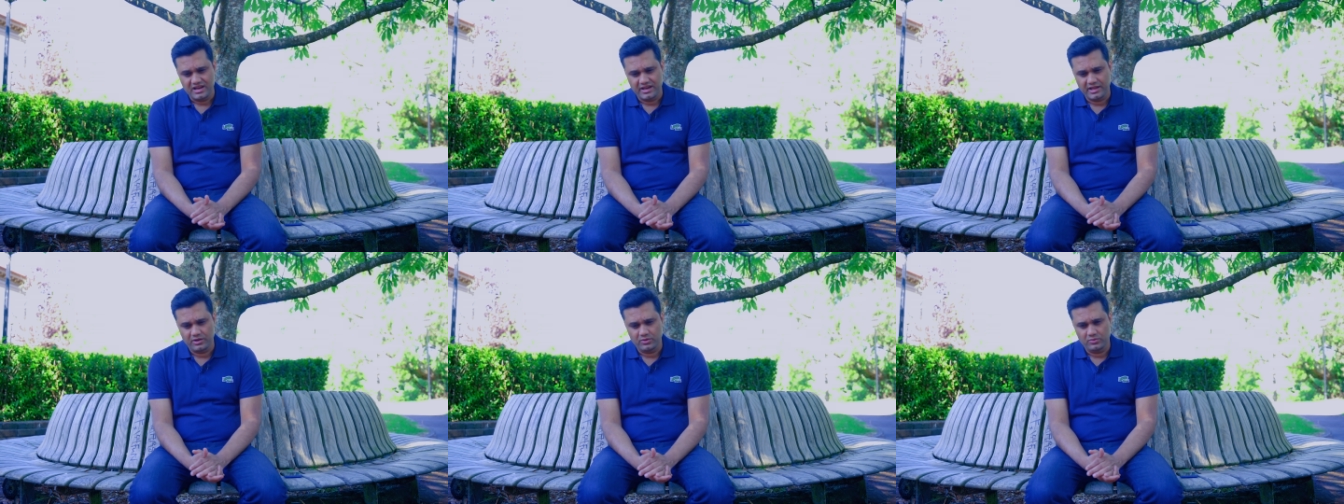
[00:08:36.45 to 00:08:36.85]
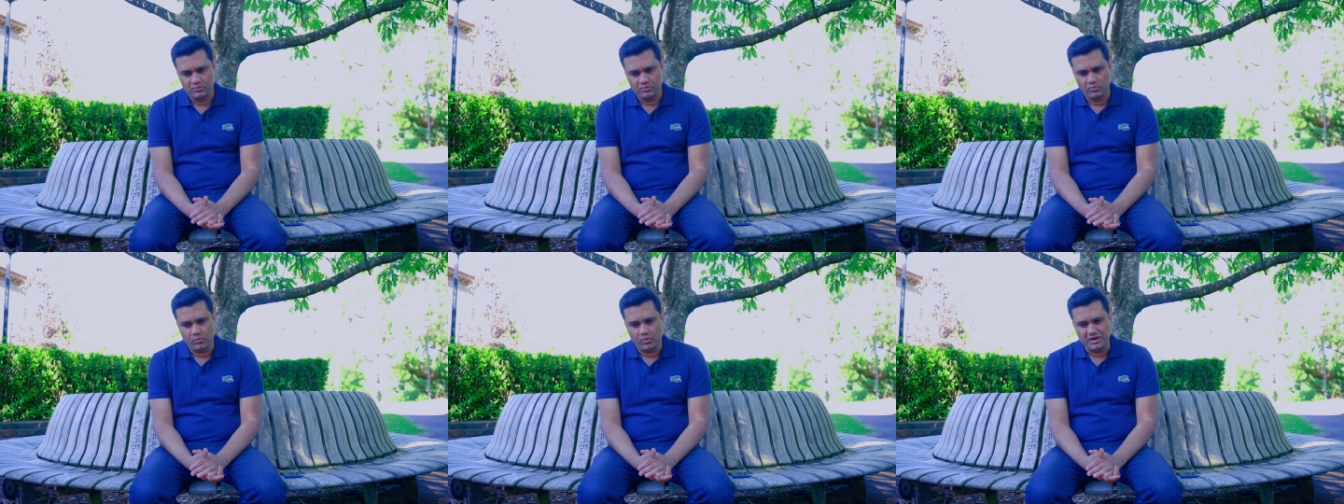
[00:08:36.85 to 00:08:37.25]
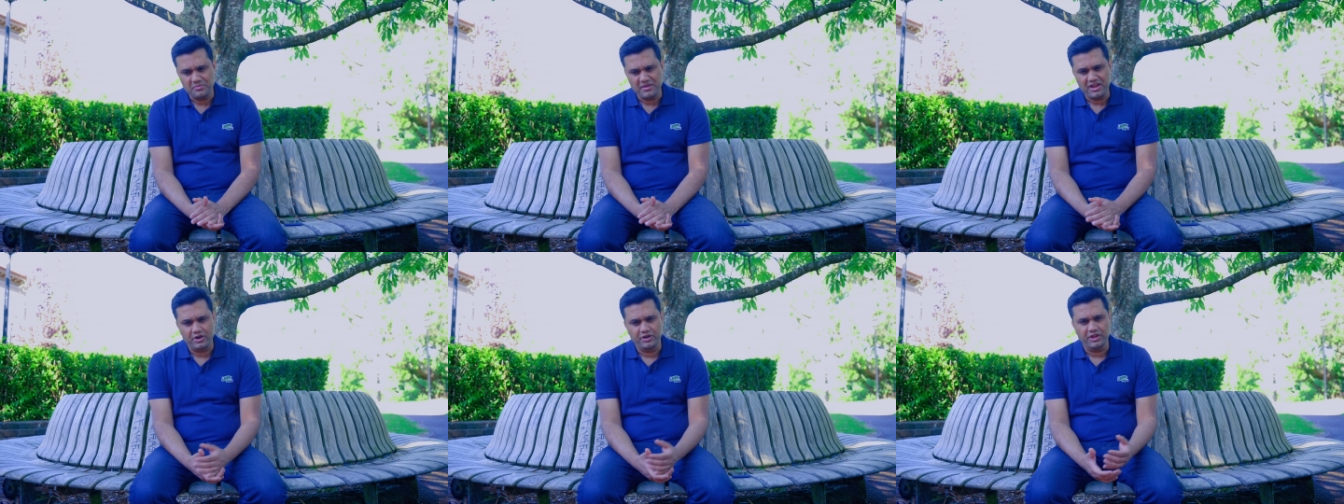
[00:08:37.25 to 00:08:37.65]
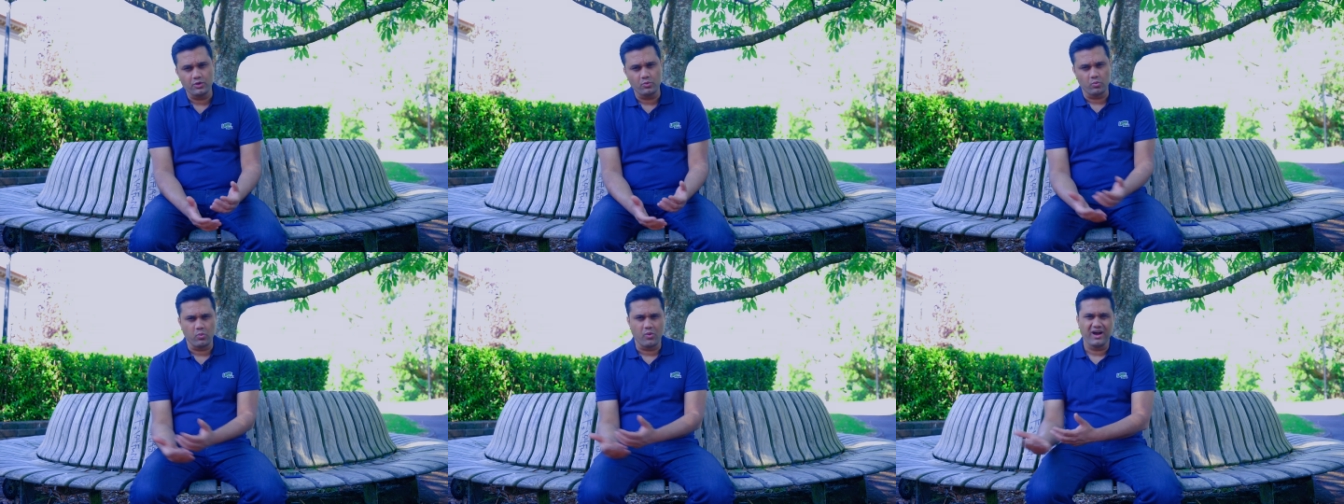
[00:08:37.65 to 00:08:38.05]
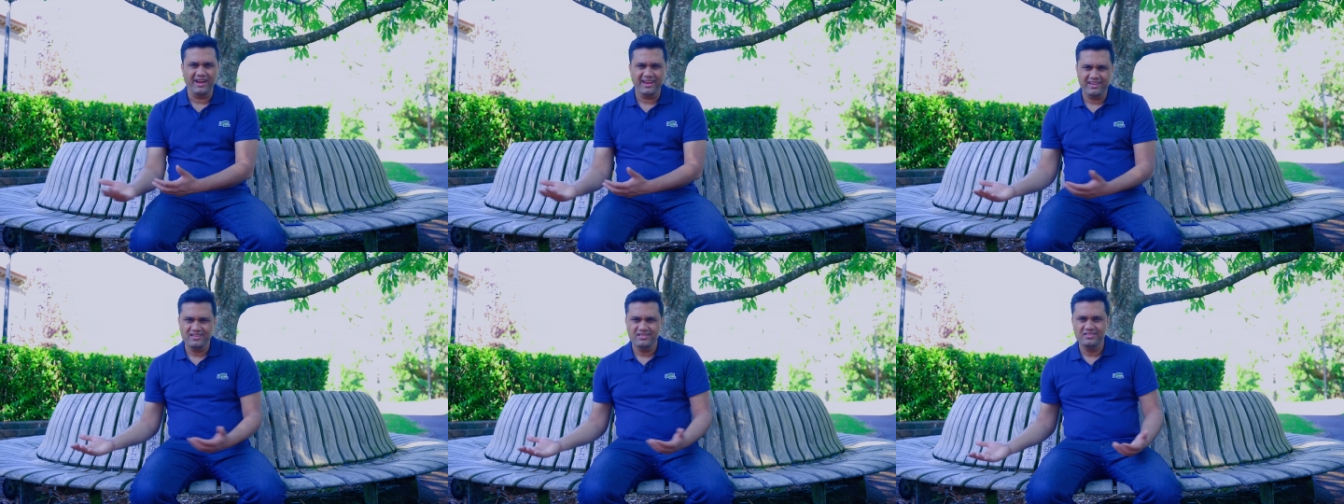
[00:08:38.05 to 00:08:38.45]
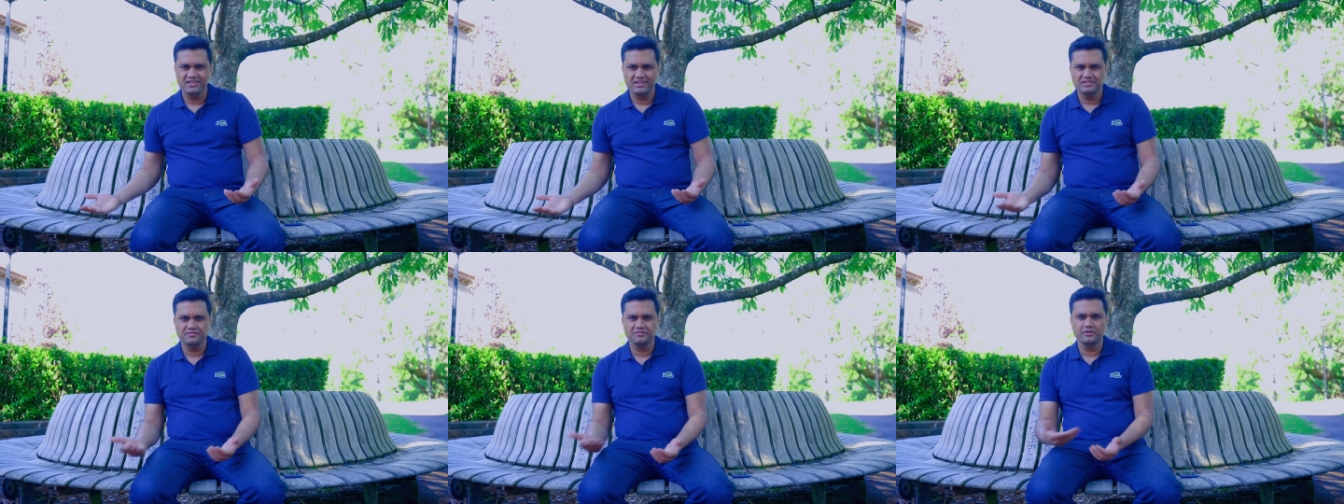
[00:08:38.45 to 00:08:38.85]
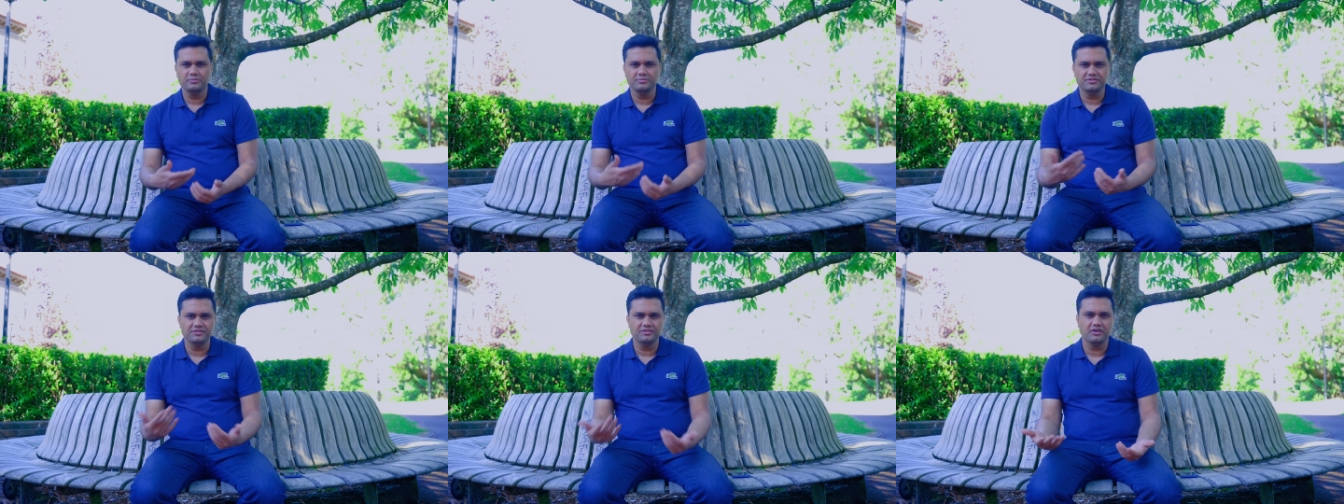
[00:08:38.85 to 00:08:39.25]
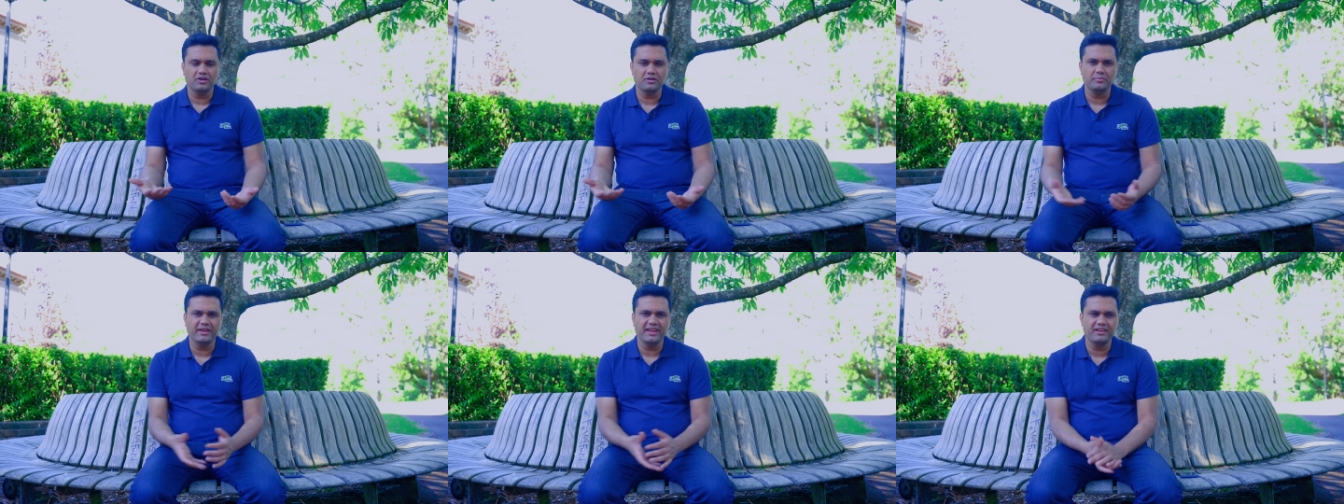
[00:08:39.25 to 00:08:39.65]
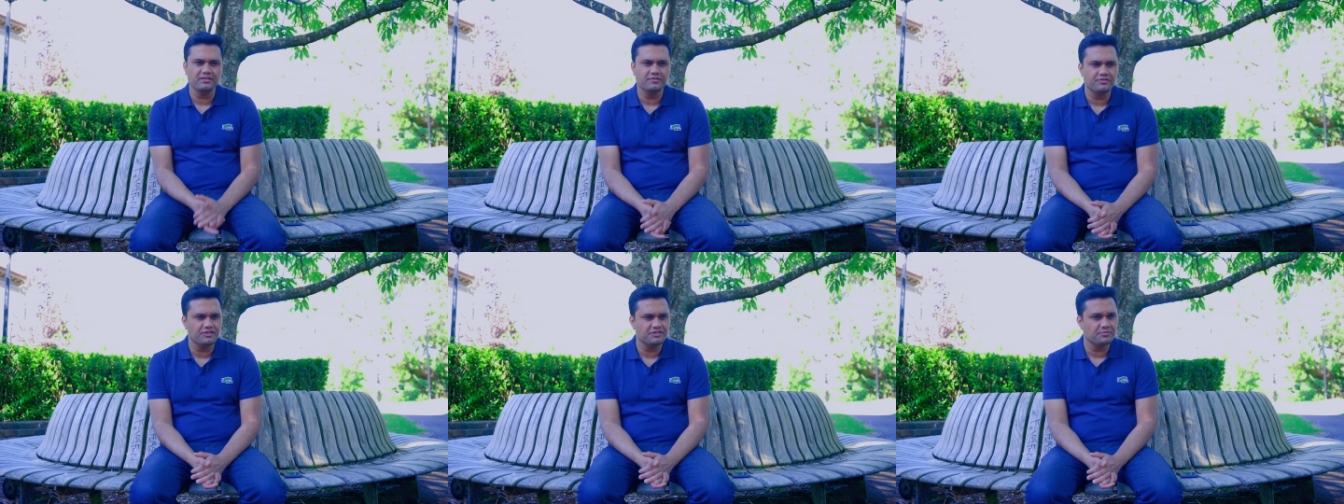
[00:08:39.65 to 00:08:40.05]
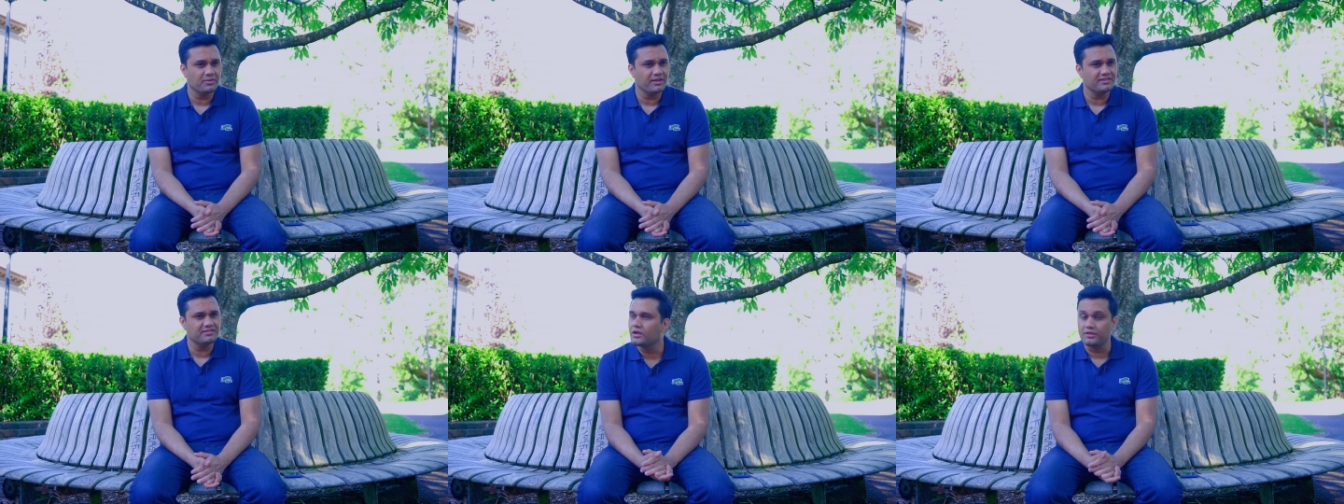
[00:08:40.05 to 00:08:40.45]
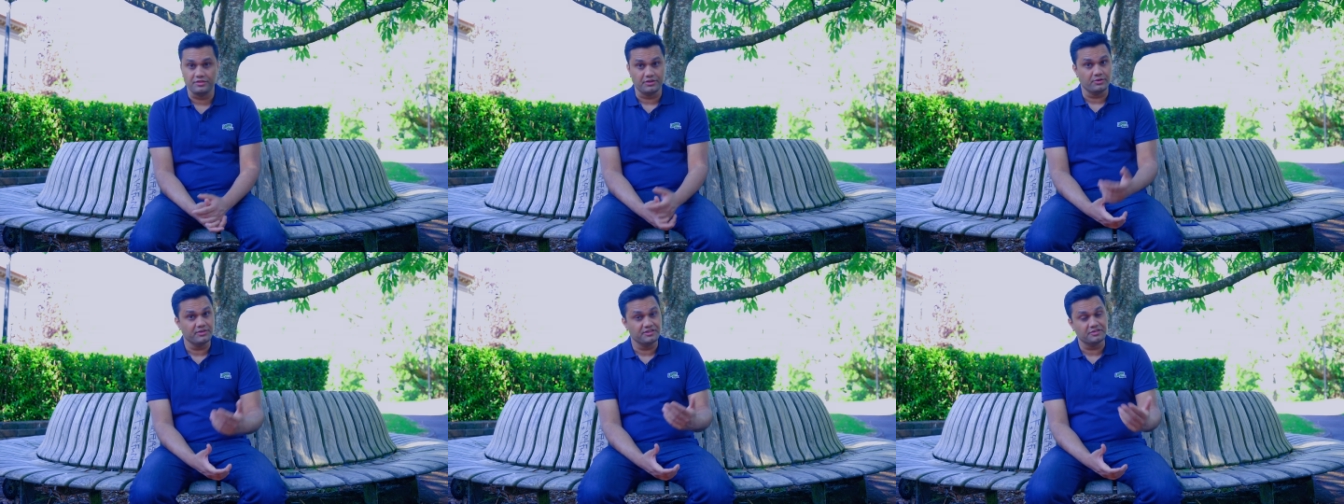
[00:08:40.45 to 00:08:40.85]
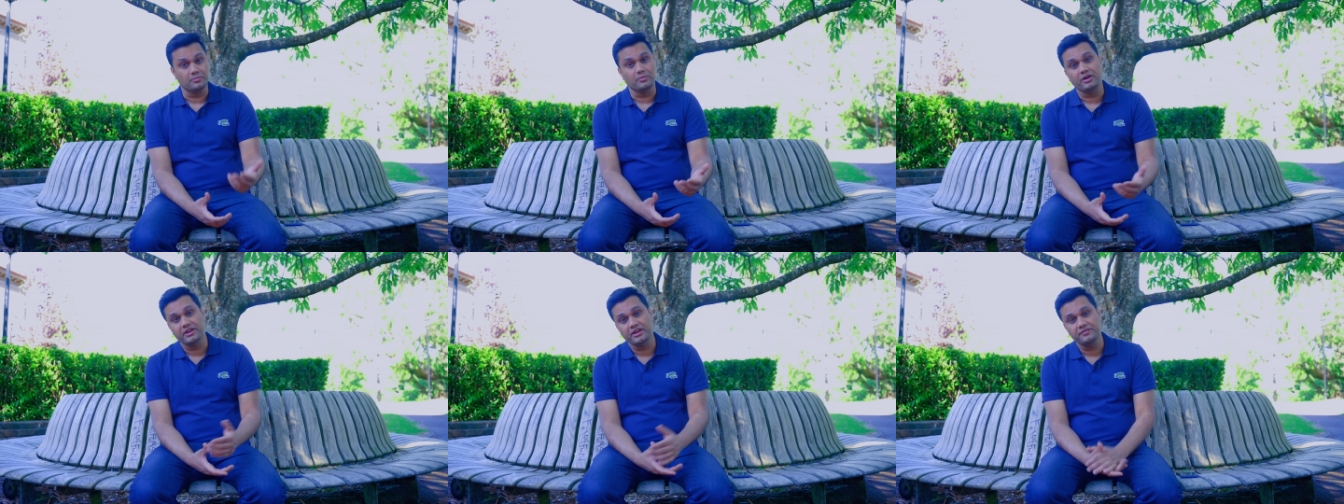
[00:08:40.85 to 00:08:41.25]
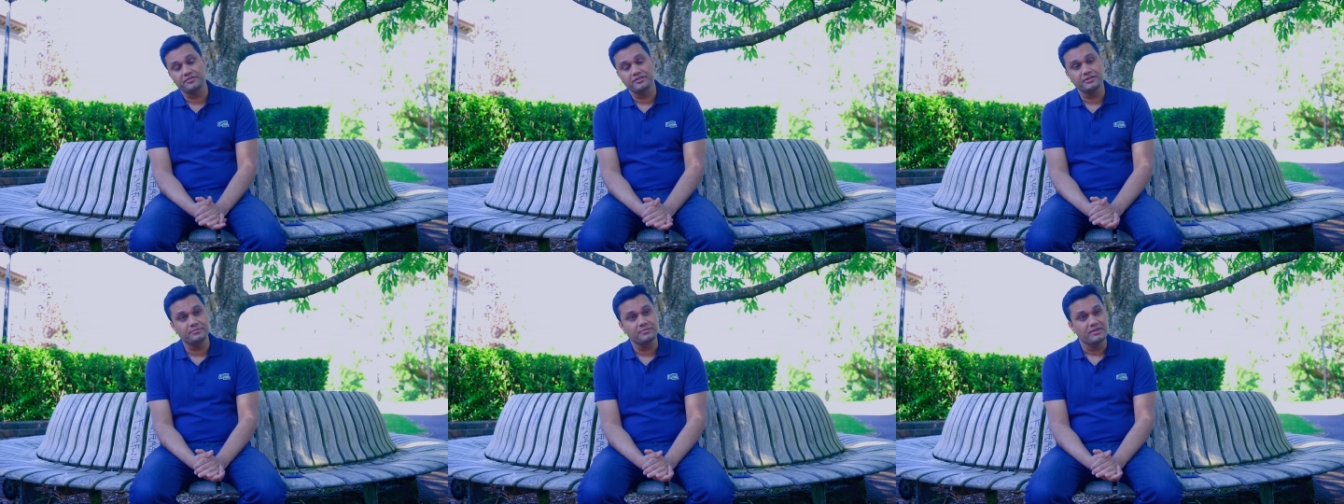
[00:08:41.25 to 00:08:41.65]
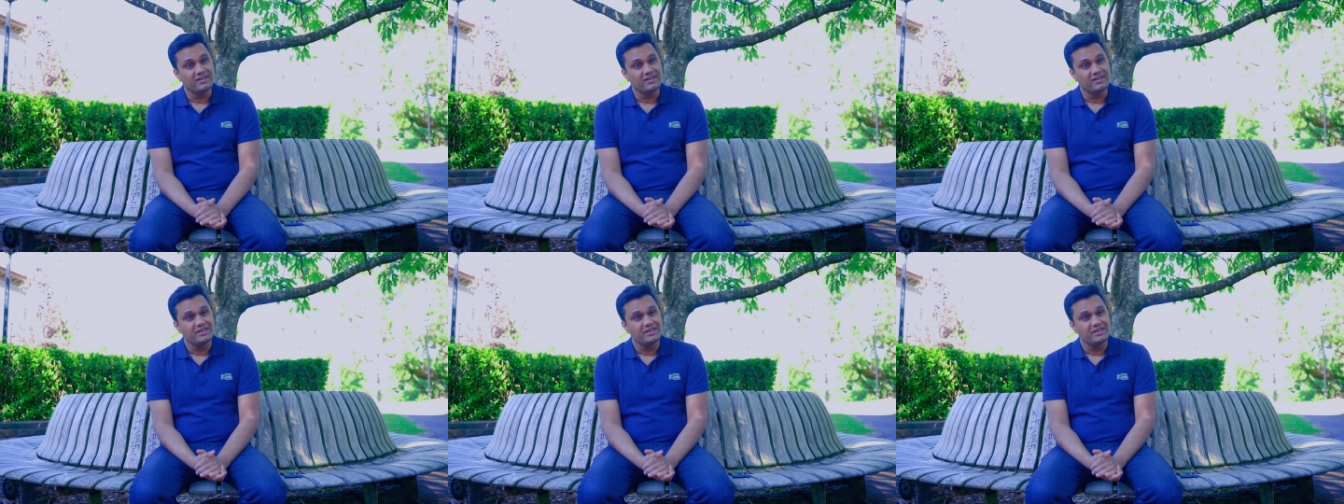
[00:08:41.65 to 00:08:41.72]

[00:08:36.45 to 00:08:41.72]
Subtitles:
Now, one may argue why these films are made in the first place. There is a market for them,